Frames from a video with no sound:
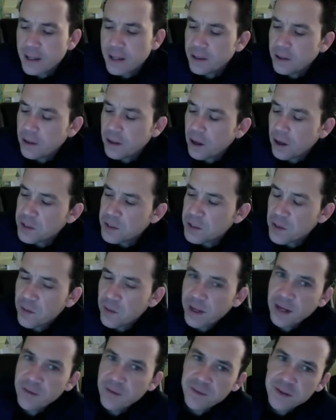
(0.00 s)
I also want
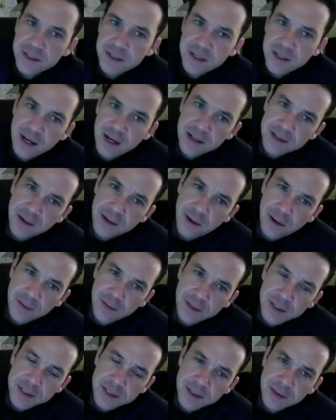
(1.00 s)
to emphasize on
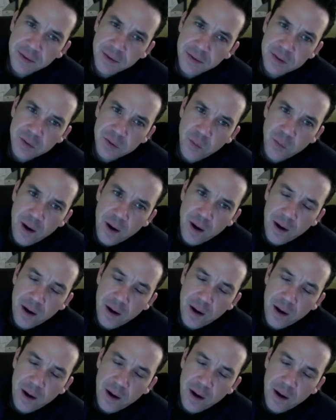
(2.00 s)
this too as well,